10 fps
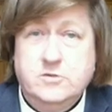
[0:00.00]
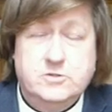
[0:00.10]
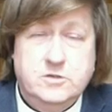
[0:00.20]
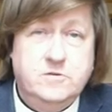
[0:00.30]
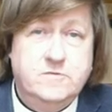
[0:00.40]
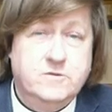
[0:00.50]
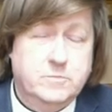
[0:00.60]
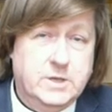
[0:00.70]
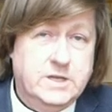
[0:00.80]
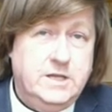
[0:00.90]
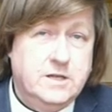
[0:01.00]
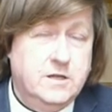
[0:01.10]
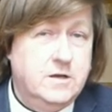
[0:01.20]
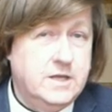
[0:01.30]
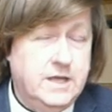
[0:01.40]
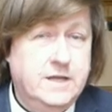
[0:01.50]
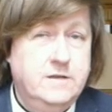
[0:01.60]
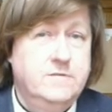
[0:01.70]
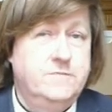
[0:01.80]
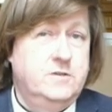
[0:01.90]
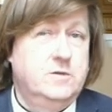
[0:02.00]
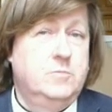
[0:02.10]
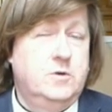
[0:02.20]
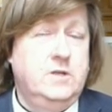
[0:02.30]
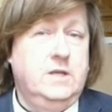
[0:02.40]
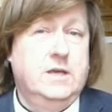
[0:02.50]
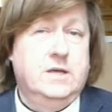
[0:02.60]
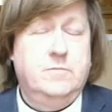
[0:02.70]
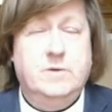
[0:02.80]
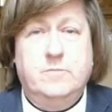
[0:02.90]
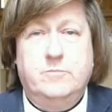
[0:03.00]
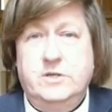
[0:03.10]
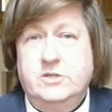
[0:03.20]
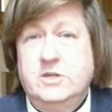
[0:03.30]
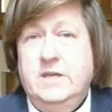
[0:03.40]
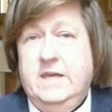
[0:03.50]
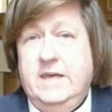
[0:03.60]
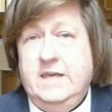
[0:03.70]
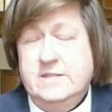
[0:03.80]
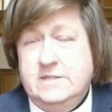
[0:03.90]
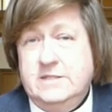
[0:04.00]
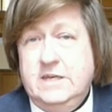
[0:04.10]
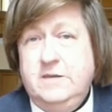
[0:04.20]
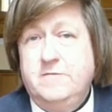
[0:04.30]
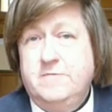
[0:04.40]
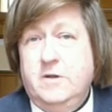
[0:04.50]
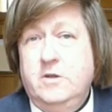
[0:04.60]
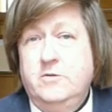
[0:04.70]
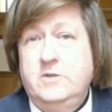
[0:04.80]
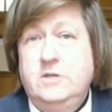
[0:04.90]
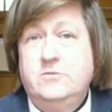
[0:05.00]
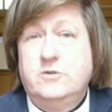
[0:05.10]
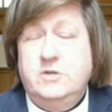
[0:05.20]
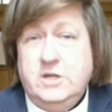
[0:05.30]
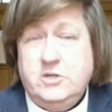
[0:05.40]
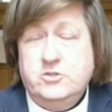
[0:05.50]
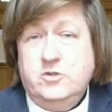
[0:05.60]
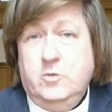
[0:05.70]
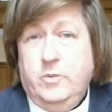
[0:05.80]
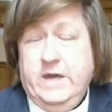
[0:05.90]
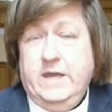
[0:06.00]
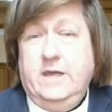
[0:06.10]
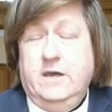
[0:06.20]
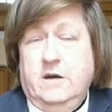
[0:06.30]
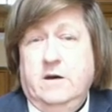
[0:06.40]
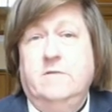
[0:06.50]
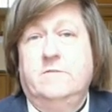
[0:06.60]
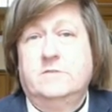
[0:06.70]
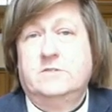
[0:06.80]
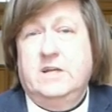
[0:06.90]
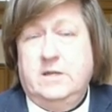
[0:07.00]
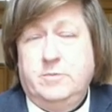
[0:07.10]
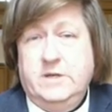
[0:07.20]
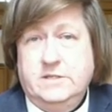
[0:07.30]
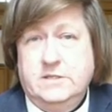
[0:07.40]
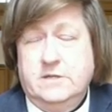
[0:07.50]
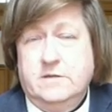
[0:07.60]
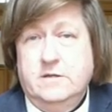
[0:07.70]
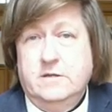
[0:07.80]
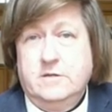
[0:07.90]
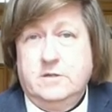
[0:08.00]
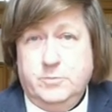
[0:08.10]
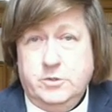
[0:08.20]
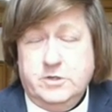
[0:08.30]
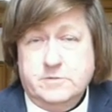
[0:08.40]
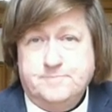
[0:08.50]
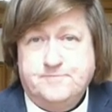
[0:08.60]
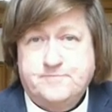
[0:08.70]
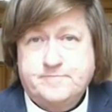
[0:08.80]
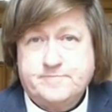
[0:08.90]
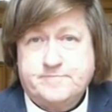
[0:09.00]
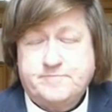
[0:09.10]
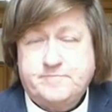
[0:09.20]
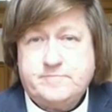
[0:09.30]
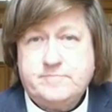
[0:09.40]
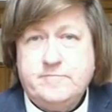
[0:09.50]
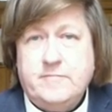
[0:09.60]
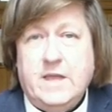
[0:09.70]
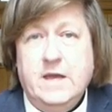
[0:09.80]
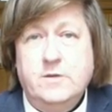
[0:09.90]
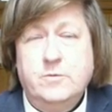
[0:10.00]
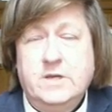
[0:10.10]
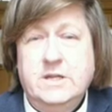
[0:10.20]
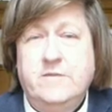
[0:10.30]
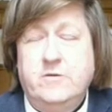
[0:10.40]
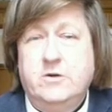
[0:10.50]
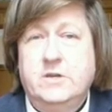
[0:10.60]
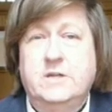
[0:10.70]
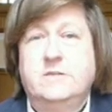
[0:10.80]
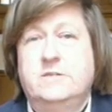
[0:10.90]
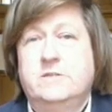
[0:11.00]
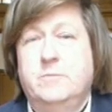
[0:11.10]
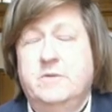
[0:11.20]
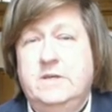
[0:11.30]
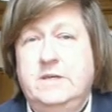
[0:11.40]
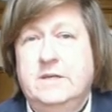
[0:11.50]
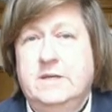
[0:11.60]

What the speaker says: also for Ballee, Clough, and for Dunmurry and Banbridge, is that they follow the traditional way of celebrating communion. And we can have a look at some of the